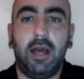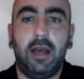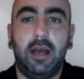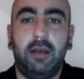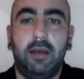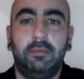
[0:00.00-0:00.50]

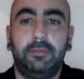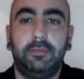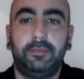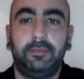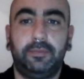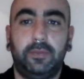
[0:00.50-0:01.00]

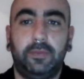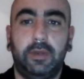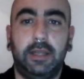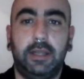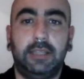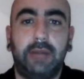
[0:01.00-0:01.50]
And
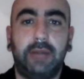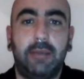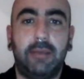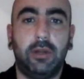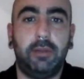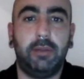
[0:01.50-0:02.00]
that's what
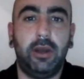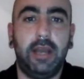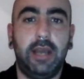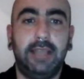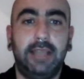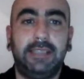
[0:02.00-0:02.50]
I'm all
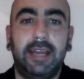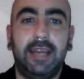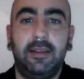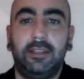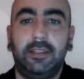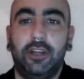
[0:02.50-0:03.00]
about, is
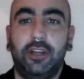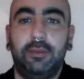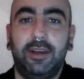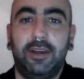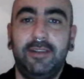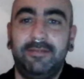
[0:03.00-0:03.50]
getting the
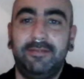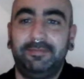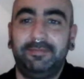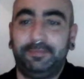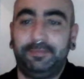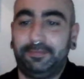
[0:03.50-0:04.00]
job done.
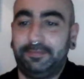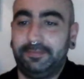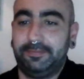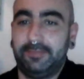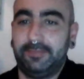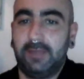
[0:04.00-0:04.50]

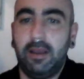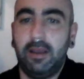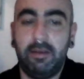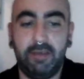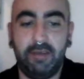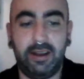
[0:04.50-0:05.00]

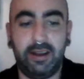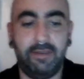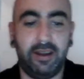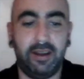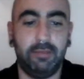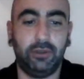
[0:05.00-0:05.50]
Very,
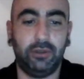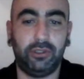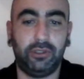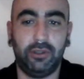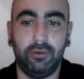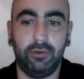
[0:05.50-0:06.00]
very much
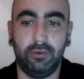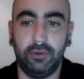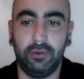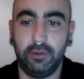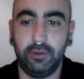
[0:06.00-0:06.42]
so.